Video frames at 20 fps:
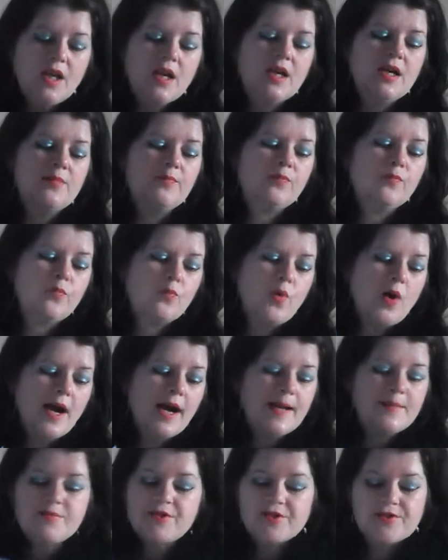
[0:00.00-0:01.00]

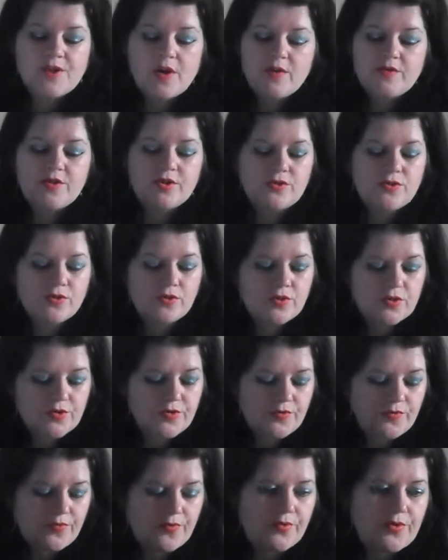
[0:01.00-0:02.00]
I'm just going to talk
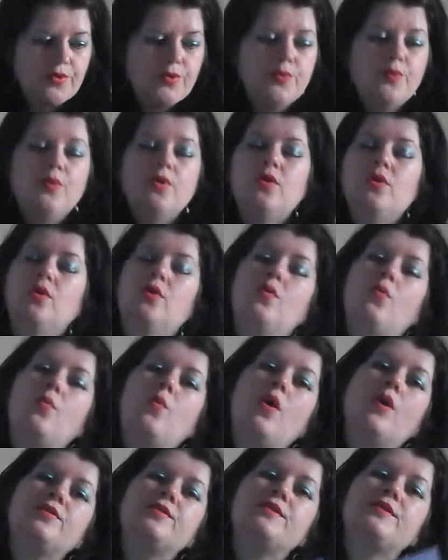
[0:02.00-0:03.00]
through
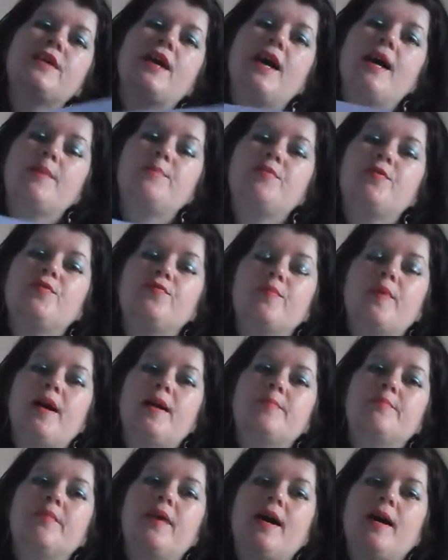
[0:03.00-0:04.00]
one type of
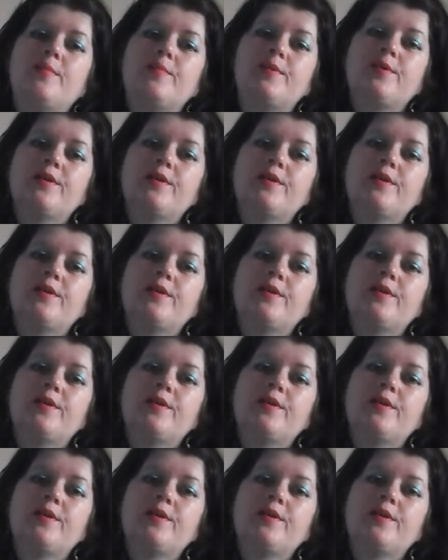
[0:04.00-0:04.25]
mind map.